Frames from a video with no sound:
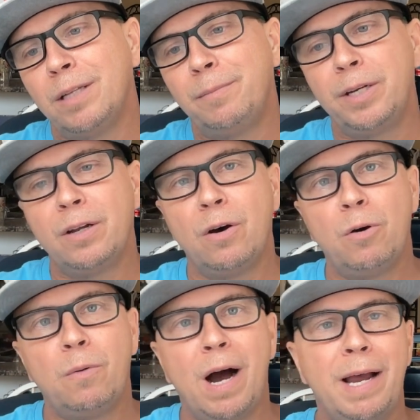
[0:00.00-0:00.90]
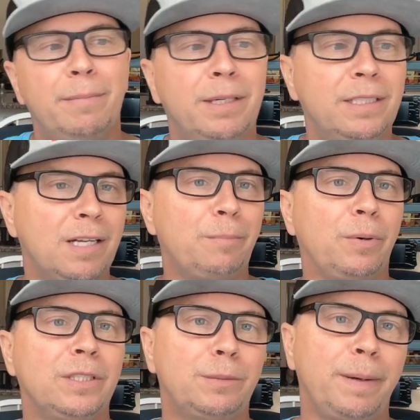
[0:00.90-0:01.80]
let me know. I am in
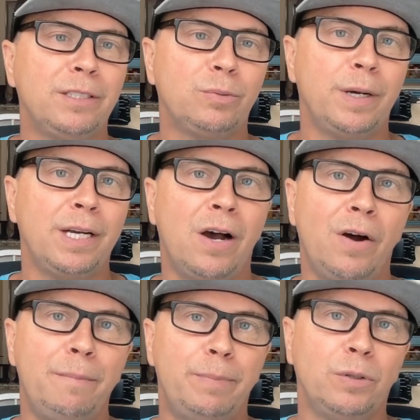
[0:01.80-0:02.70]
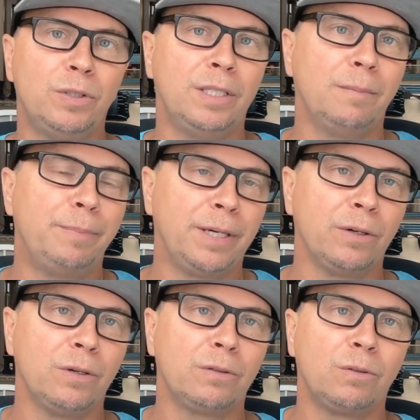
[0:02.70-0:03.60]
temporary space right now. I'm building a
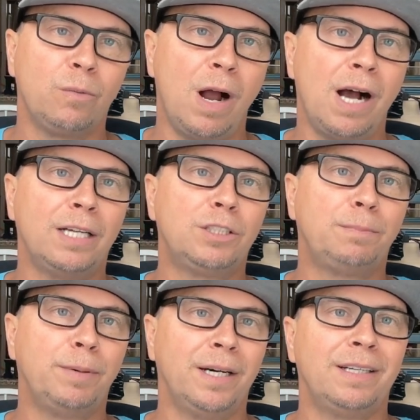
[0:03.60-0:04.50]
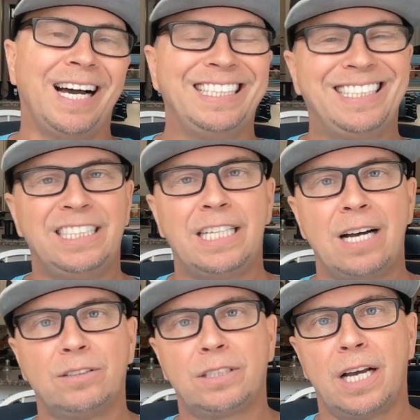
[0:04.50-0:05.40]
bigger garage, but I did
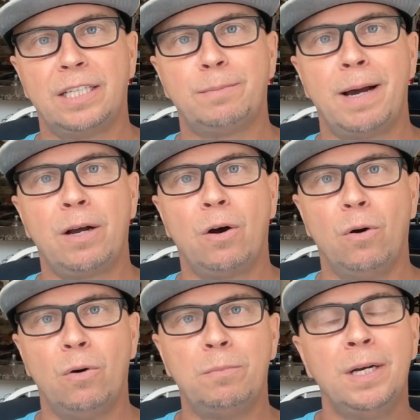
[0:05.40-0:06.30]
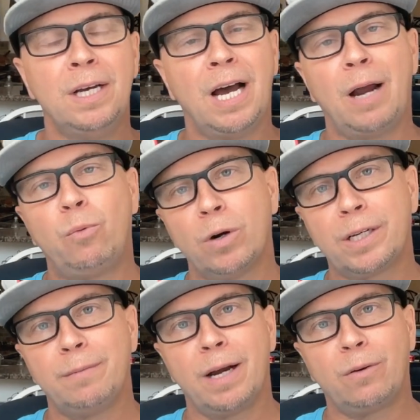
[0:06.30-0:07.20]
downsize my home. I
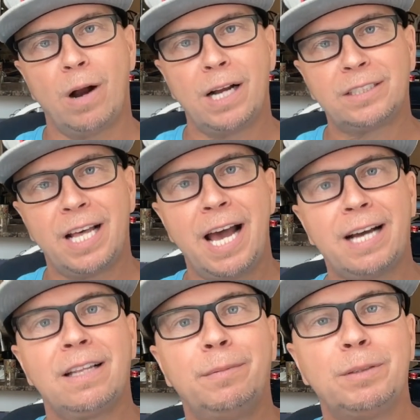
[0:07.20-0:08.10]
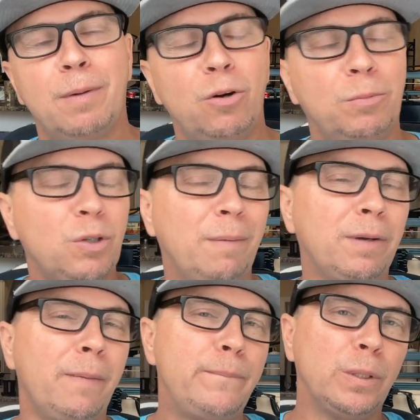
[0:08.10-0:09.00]
work in my garage. The Hack Lab is my home. So I'm
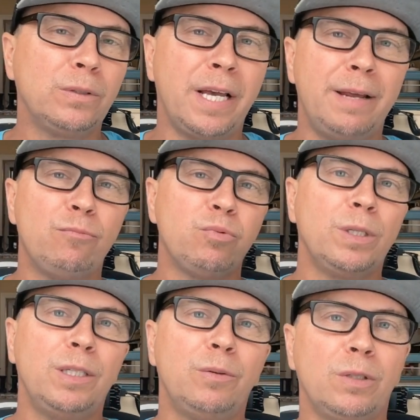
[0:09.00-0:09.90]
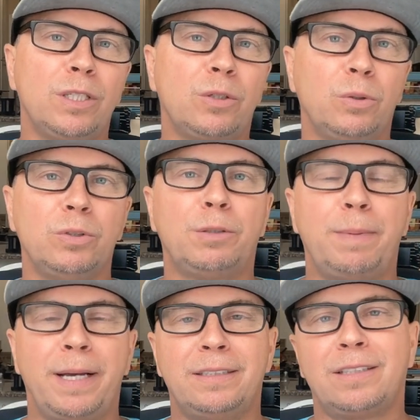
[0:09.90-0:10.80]
going to build a really, really cool
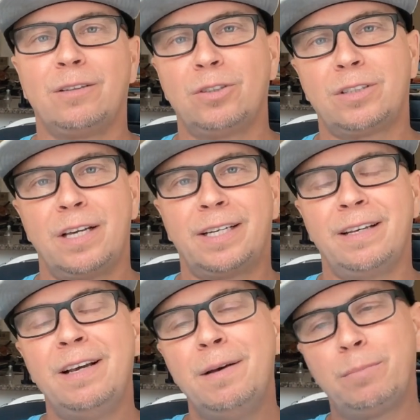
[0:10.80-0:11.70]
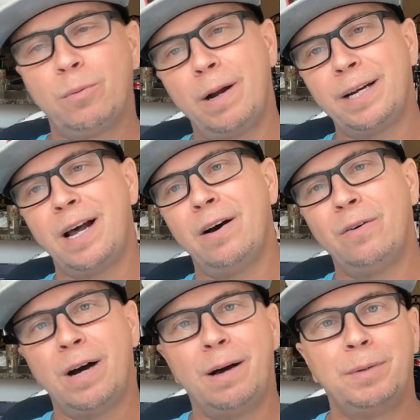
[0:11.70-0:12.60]
space that looks like it. But right
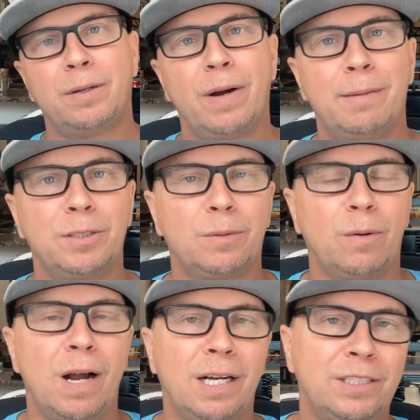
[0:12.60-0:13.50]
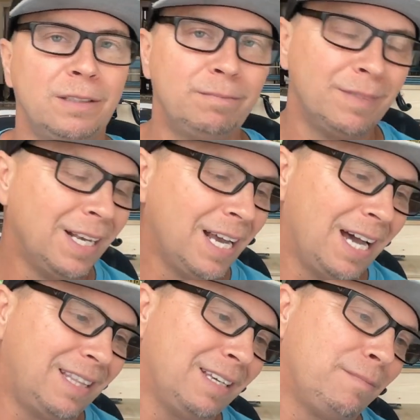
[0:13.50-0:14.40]
now I'm in grandma's garage. And
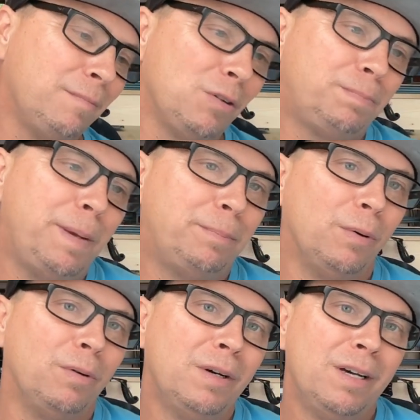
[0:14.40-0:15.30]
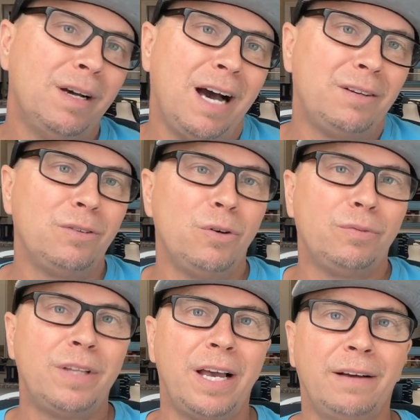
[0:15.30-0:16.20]
I think most people, I don't know
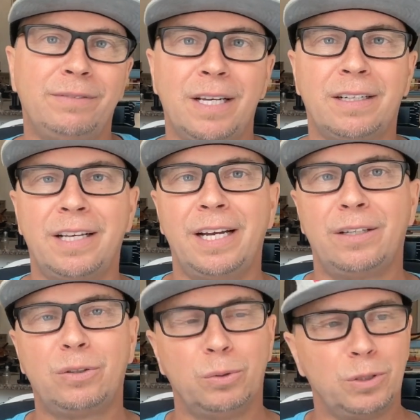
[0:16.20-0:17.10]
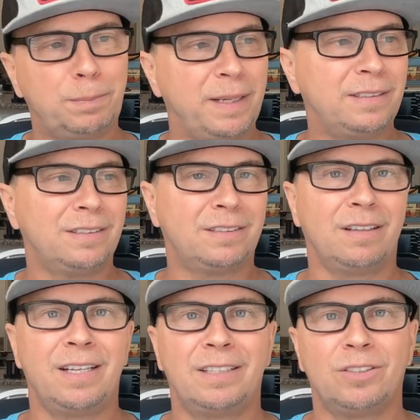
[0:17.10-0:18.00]
if they have dedicated cool spaces to
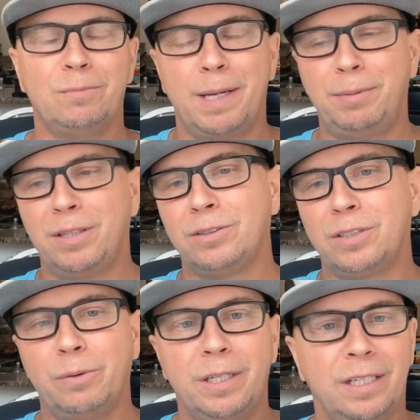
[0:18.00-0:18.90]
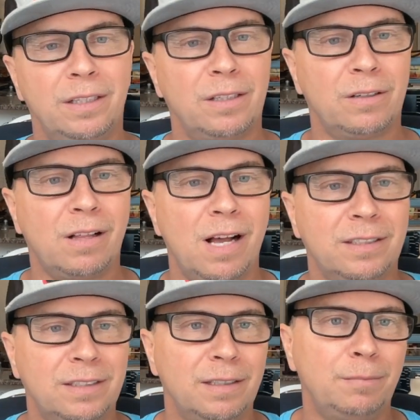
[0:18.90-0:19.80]
laser. Maybe they're doing it in their
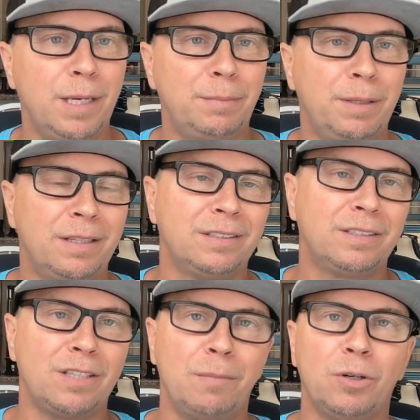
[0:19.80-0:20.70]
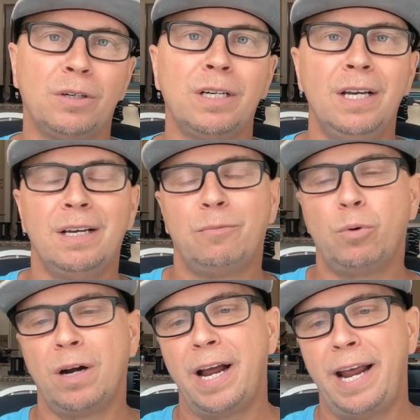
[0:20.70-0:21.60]
closet. And maybe this summer
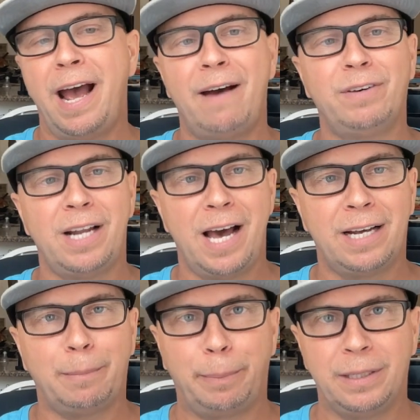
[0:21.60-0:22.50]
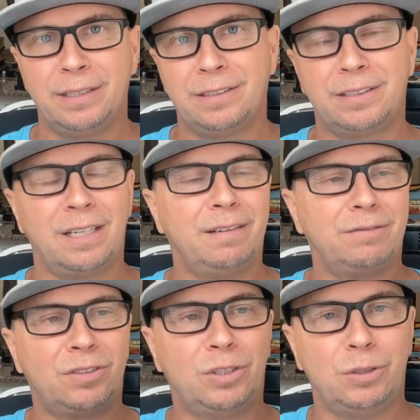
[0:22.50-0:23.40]
where I haven't had a place
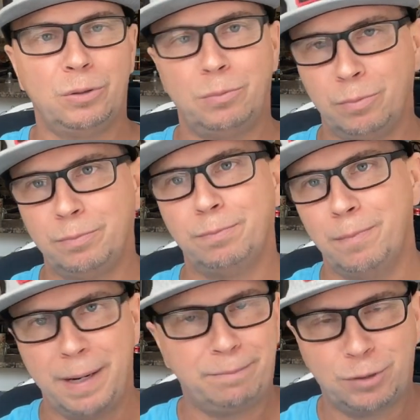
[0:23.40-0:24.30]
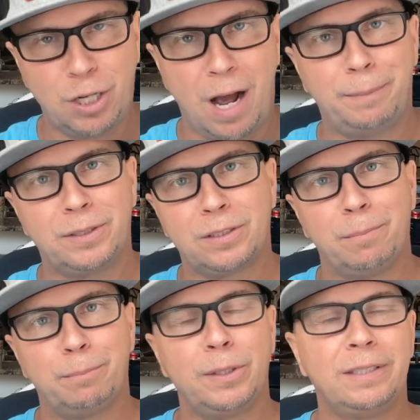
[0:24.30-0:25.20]
to, my shop is
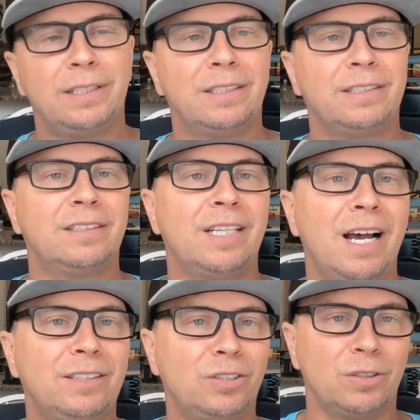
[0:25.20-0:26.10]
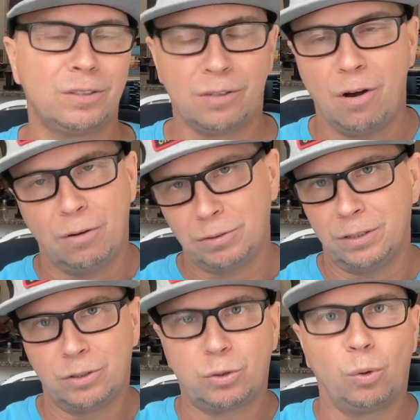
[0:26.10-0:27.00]
completely a disaster. It's all
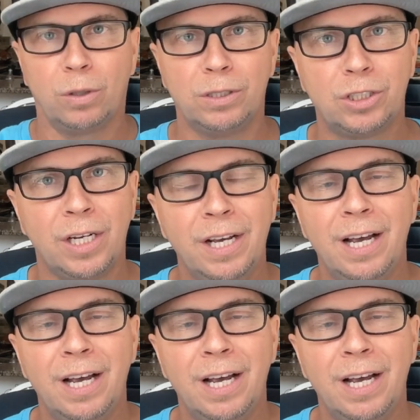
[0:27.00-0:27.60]
in storage.